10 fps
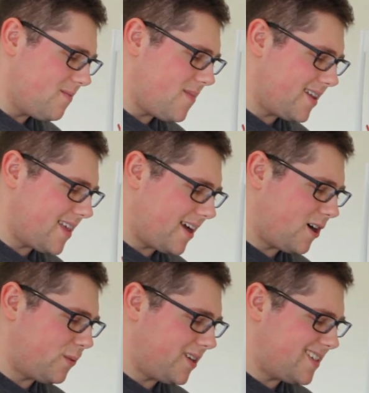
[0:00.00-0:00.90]
make that
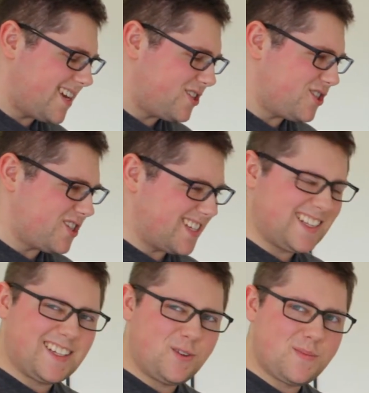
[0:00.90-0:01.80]
caramelization just a
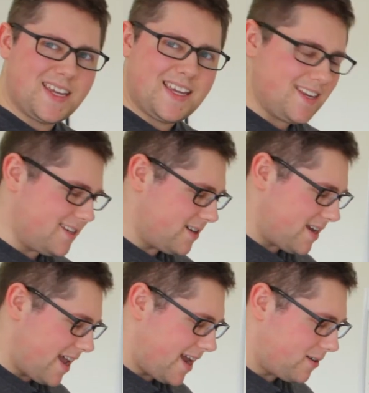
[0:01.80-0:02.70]
little bit easier
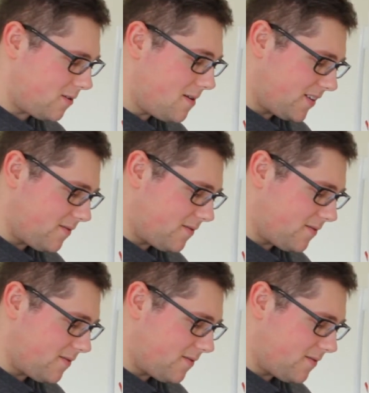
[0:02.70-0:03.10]
to handle.